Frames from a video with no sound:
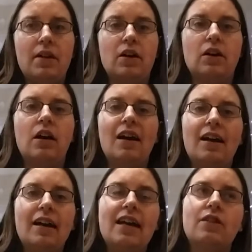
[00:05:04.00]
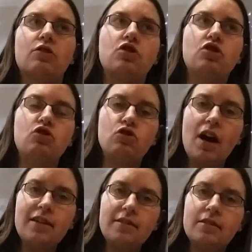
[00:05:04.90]
they're either
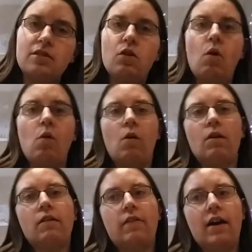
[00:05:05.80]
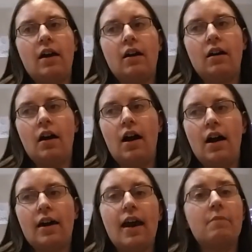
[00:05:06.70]
stressed or they're
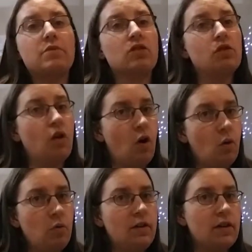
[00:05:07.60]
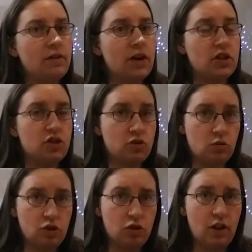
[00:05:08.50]
kept alone. They're very
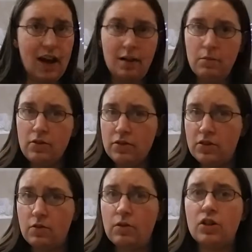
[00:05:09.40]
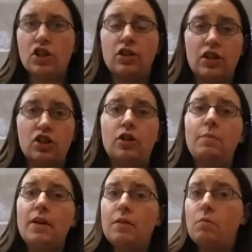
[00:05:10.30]
social animals, so they should
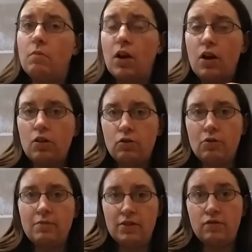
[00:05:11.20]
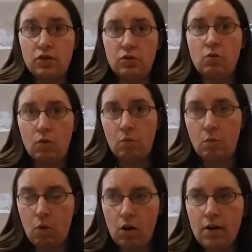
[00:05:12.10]
be in groups of 2 or
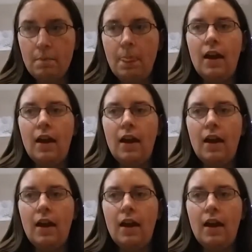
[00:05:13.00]
more.